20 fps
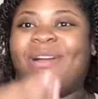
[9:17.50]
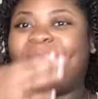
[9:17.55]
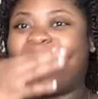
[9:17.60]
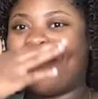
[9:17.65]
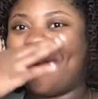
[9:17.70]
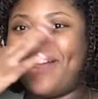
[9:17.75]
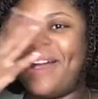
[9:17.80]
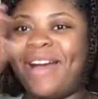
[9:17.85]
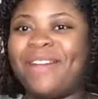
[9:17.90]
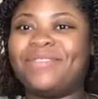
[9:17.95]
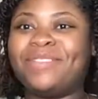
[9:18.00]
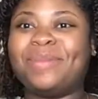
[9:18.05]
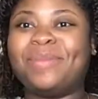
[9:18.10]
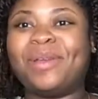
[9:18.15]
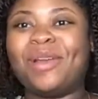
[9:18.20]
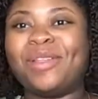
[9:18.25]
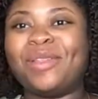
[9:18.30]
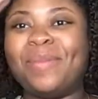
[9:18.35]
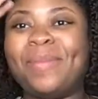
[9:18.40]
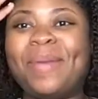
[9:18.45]
or have something
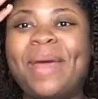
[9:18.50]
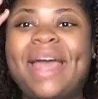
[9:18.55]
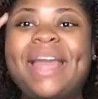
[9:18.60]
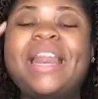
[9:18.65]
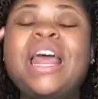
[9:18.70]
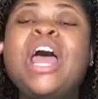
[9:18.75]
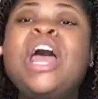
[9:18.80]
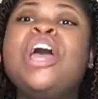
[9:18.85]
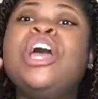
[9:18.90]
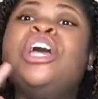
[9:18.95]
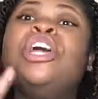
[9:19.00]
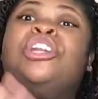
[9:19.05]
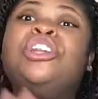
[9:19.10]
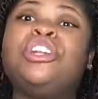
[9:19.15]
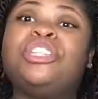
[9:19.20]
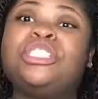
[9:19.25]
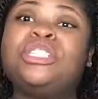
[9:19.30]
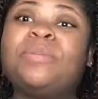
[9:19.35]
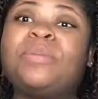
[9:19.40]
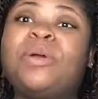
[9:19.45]
on the bed.
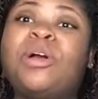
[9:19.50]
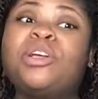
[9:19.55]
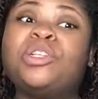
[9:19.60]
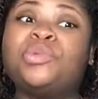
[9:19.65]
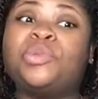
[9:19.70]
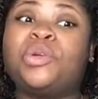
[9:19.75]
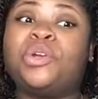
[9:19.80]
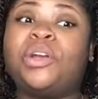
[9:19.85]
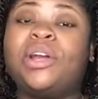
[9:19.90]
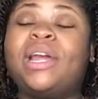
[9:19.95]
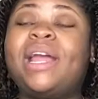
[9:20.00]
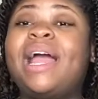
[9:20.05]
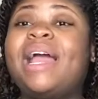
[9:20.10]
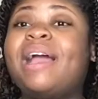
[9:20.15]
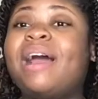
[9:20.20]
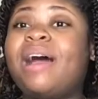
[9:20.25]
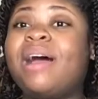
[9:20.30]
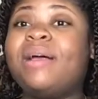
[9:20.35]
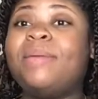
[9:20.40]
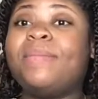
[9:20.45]
Nursing bras were great. I
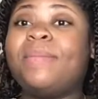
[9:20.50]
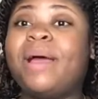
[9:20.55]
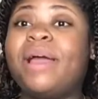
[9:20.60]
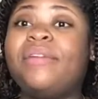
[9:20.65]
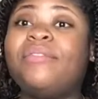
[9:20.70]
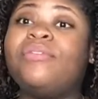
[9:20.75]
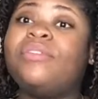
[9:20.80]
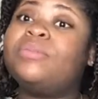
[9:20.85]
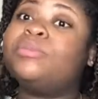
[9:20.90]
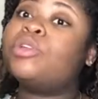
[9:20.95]
got mine from